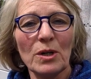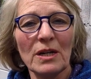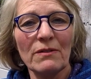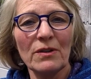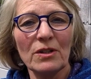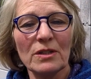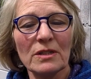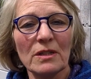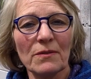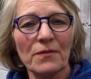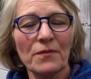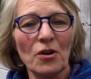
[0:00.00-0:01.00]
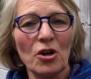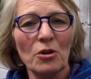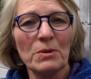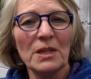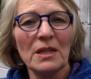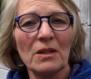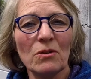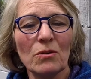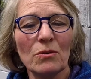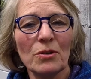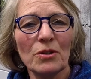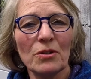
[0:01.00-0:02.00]
where farming
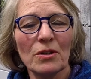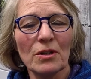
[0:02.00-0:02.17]
or